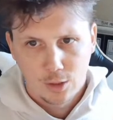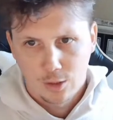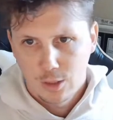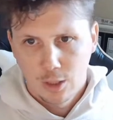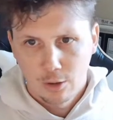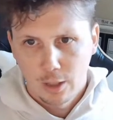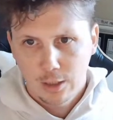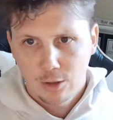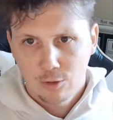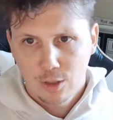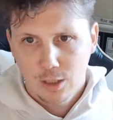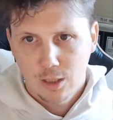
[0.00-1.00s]
you know, like they'll
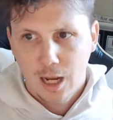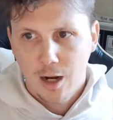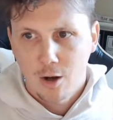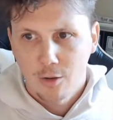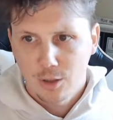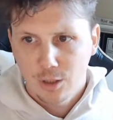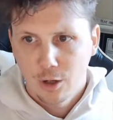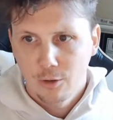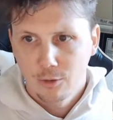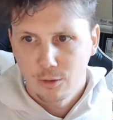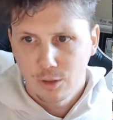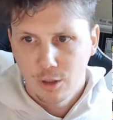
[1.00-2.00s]
just let all the
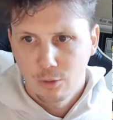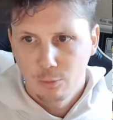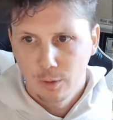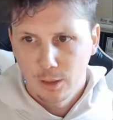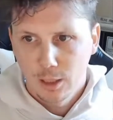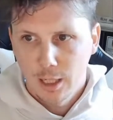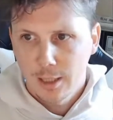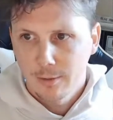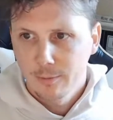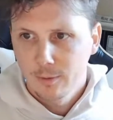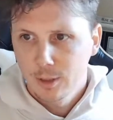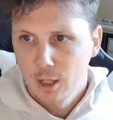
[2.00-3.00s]
starters go really late.
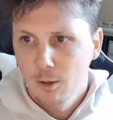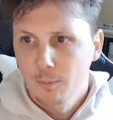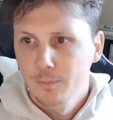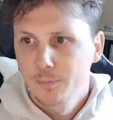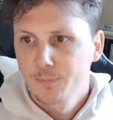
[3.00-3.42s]
So